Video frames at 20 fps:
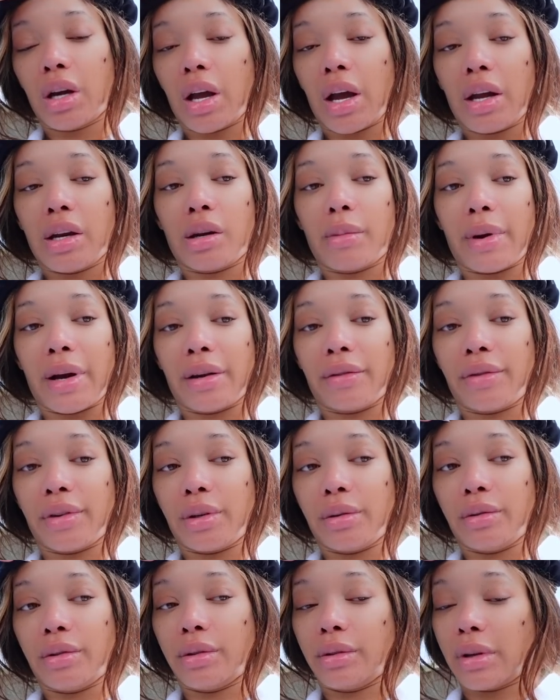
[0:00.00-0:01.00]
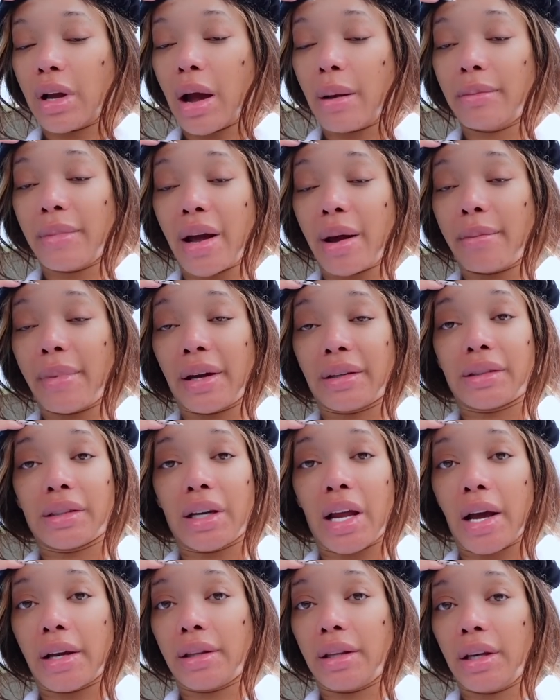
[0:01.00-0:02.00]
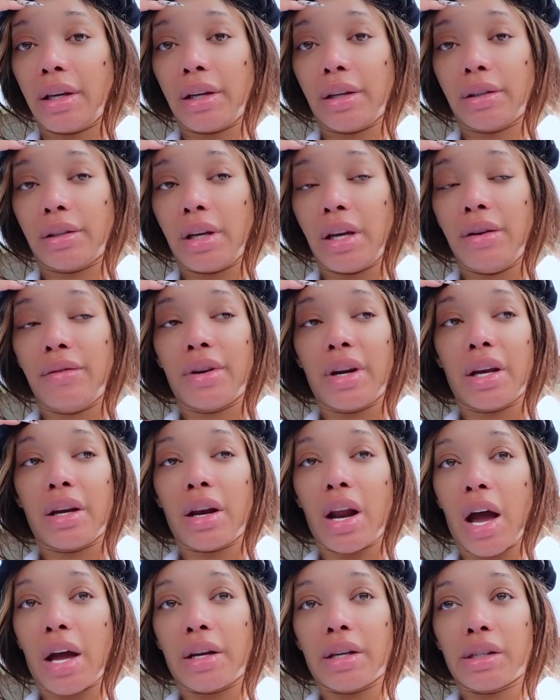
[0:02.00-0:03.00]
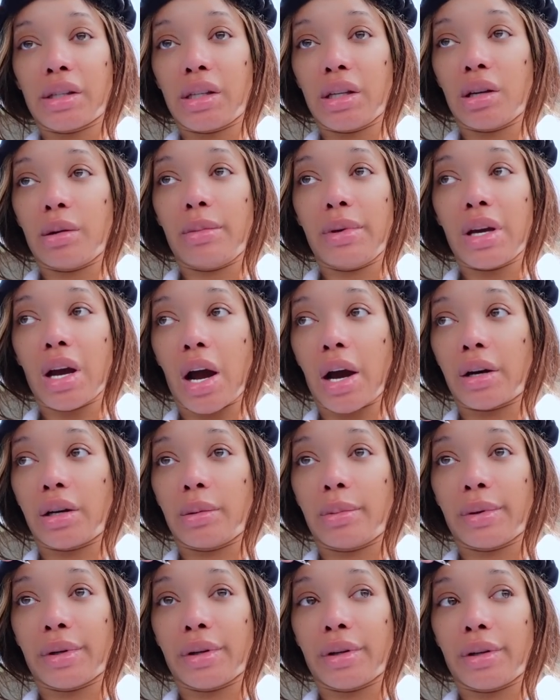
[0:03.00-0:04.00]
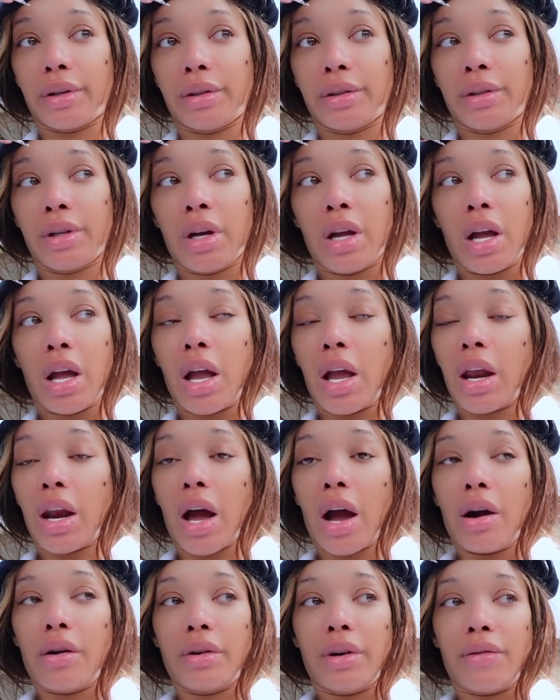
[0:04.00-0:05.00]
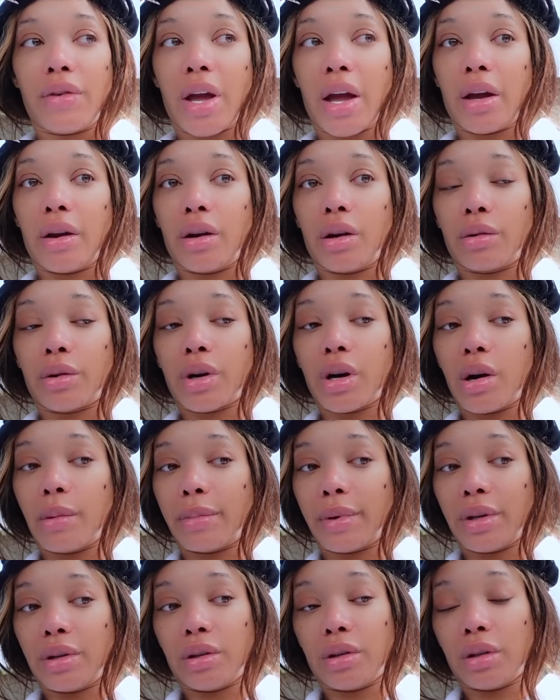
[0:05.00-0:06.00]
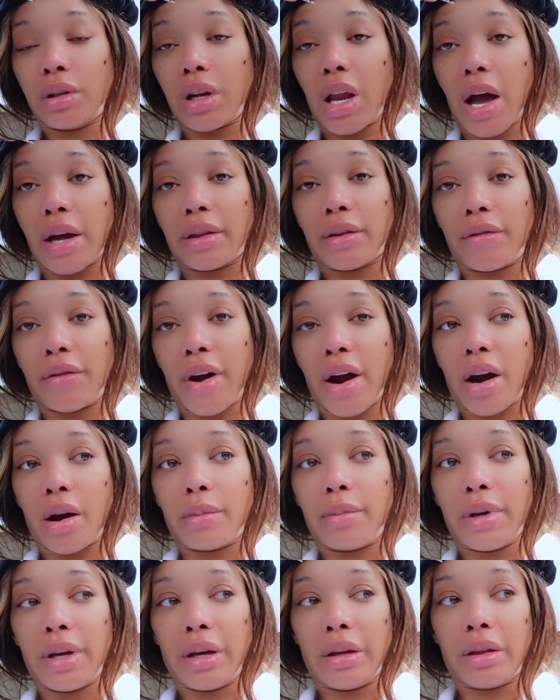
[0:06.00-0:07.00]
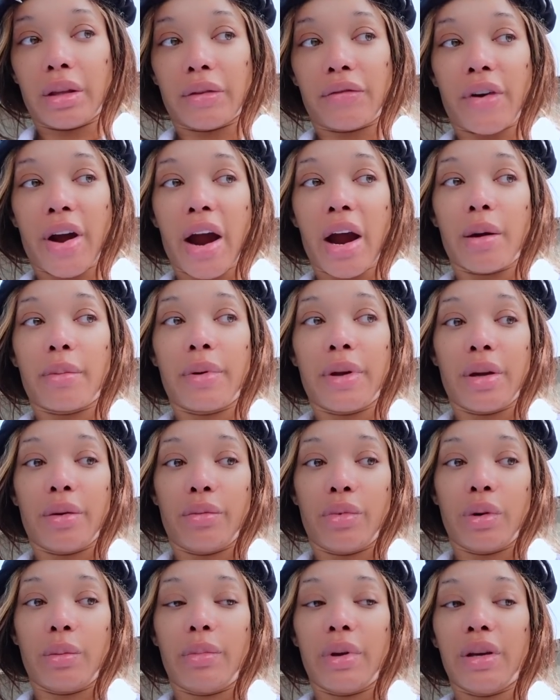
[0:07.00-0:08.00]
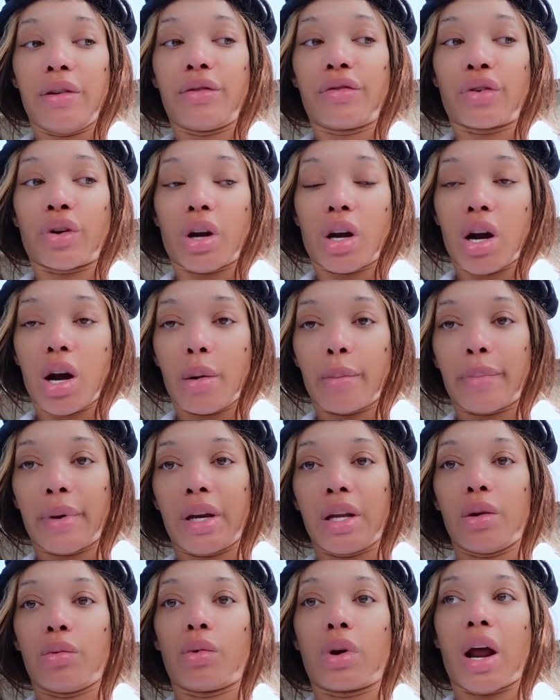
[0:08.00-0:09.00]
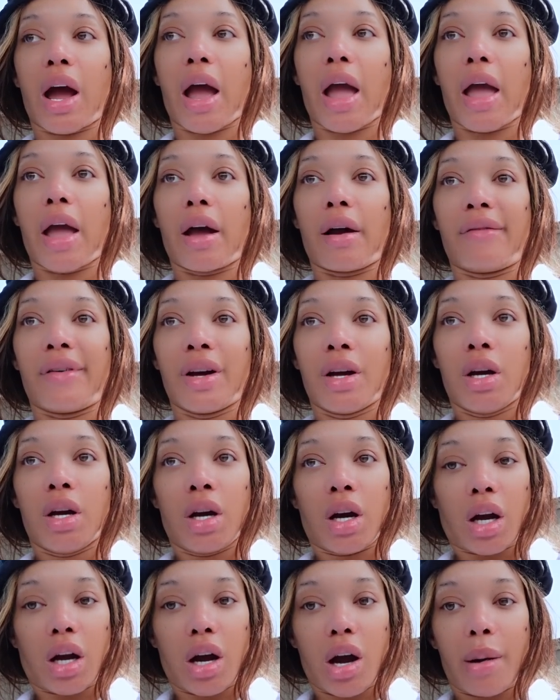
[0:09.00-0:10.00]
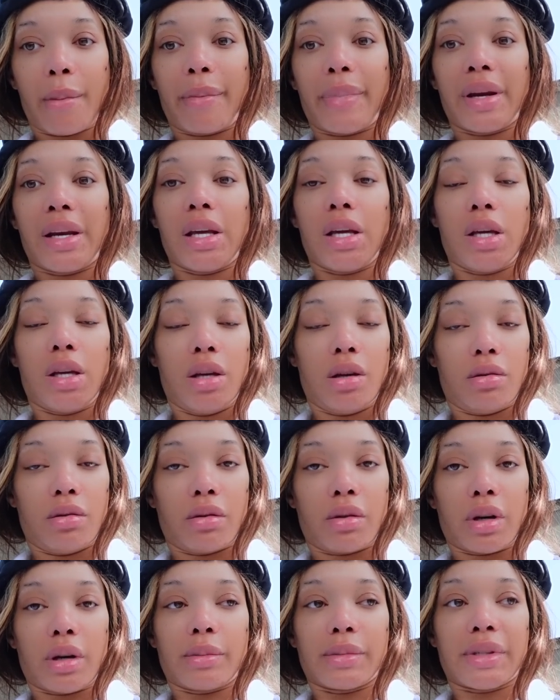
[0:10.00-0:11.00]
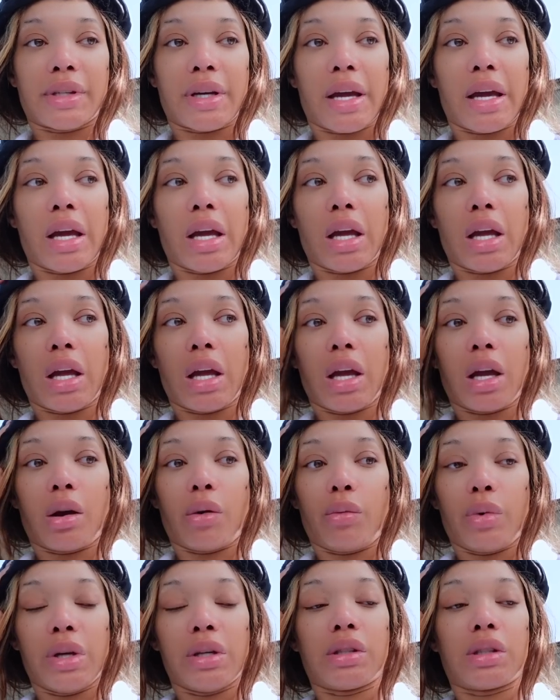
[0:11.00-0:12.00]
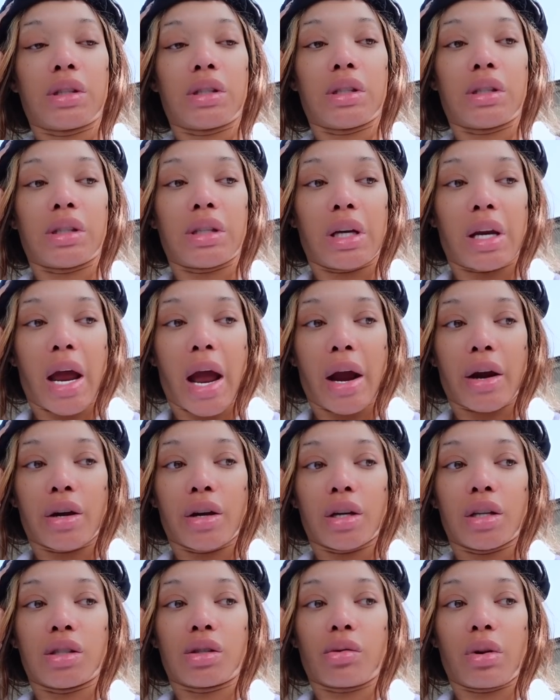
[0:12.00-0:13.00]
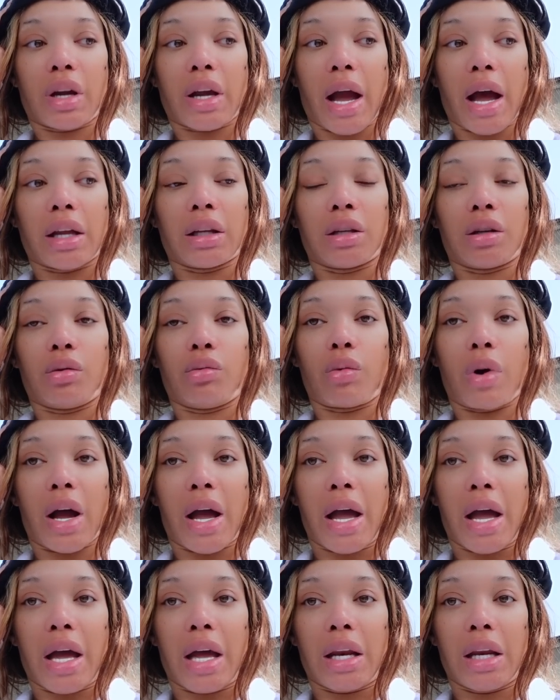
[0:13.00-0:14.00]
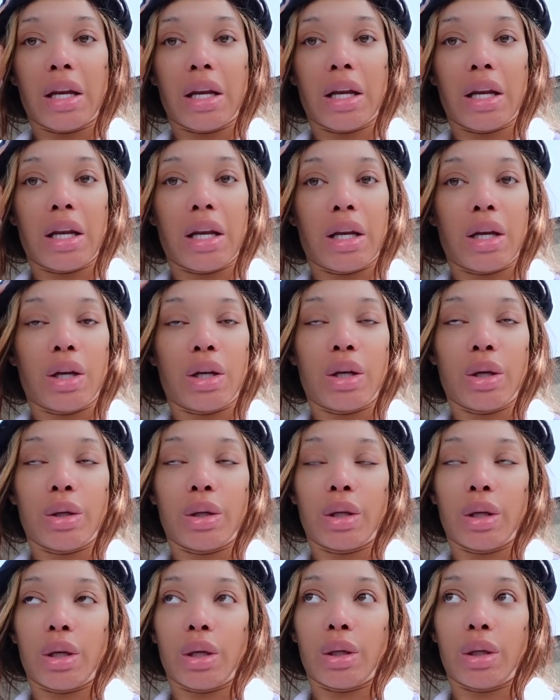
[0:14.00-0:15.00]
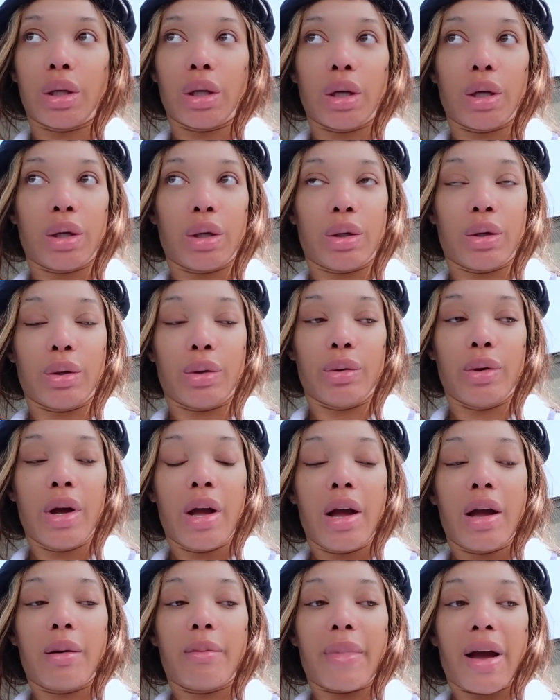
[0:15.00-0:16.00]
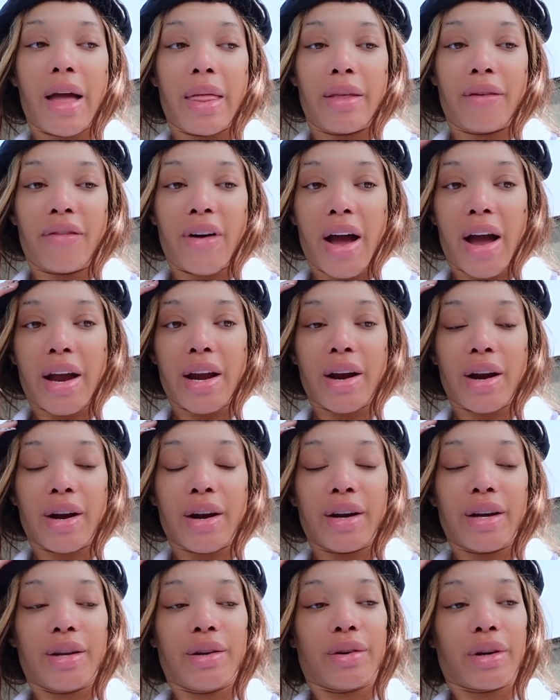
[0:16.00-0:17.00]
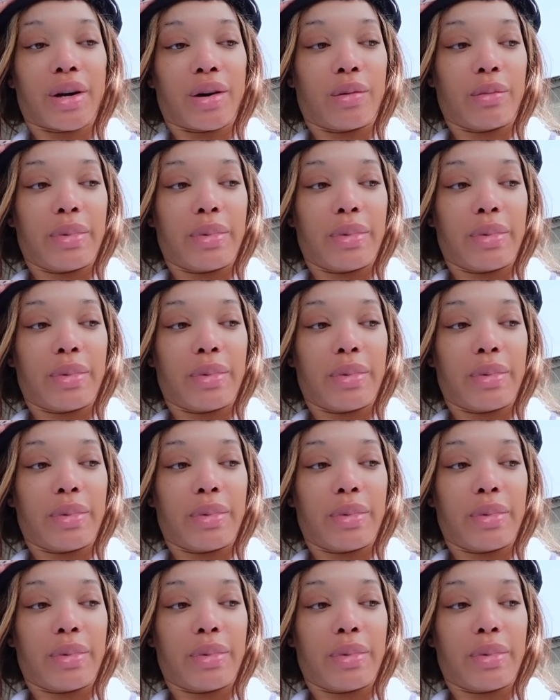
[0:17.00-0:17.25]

Ain't nobody for the, I'm not about to light that. Even at night, it still be hot up here. And I don't even have no company to light the fire pit. The fire pit would be for company, when I have company. You know what I'm saying? And we sit out here, drink our little wine, do, do, do, do, do, do, do, by the fire, you know.